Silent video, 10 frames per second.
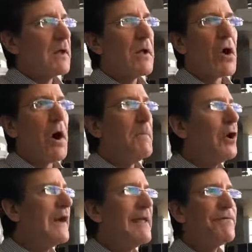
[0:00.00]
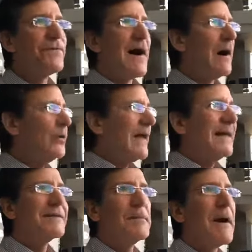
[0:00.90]
commonly found
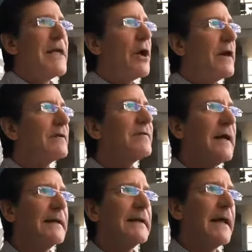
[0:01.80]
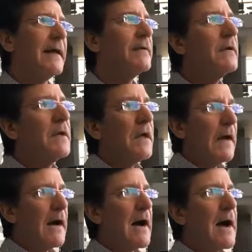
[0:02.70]
antibiotics, and then
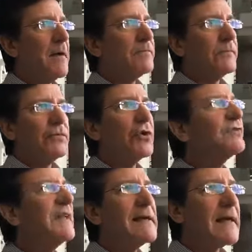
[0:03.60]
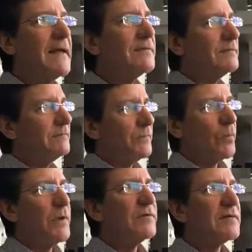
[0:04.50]
just in case,
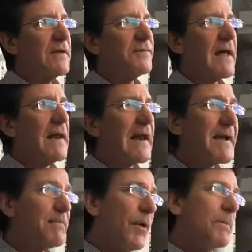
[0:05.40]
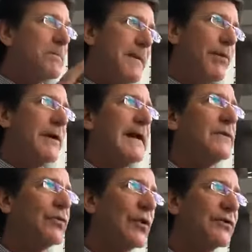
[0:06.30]
we save that life. But people
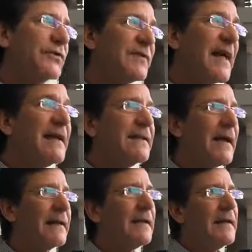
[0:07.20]
need to understand that.